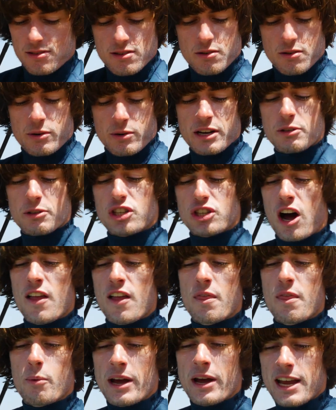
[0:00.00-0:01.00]
when I was
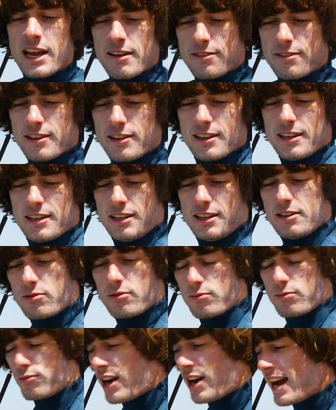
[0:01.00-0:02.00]
on the wave
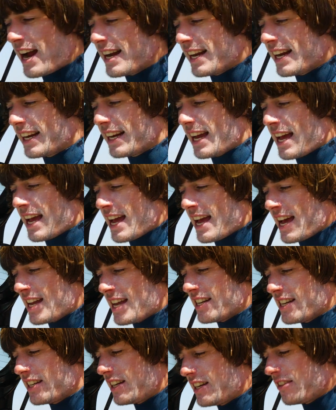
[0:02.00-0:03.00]
riding,
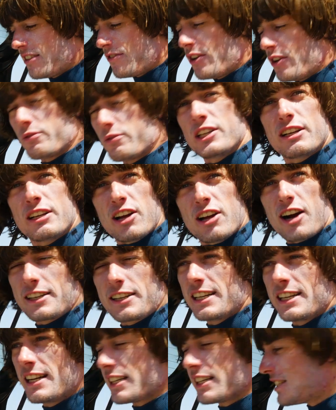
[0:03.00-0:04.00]
and it felt really
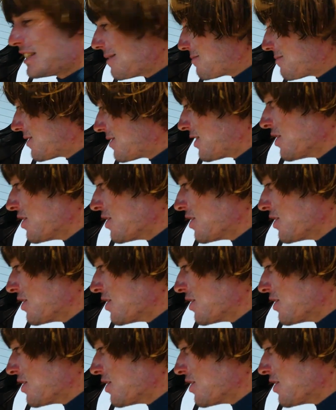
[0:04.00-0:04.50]
locked in, except the